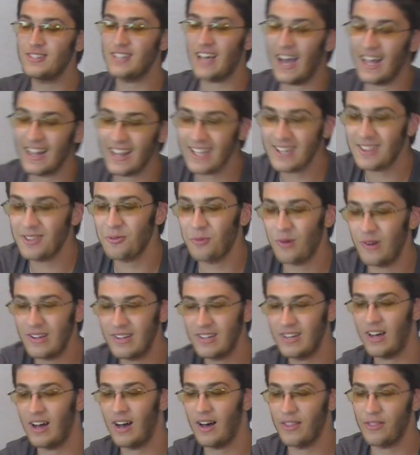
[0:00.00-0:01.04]
No, I like the
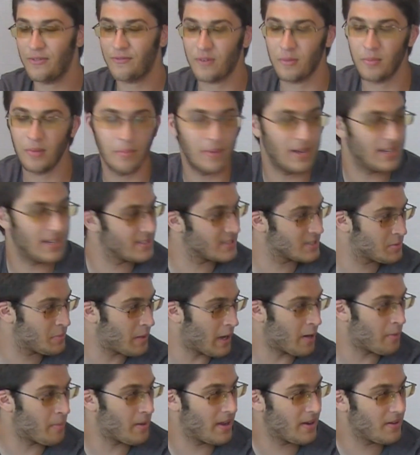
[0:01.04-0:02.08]
one from Amazing
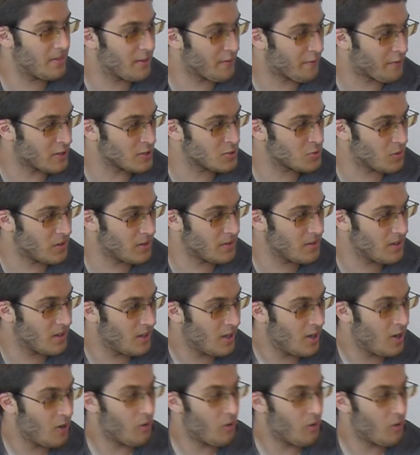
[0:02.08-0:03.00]
Spider-Man, the first one,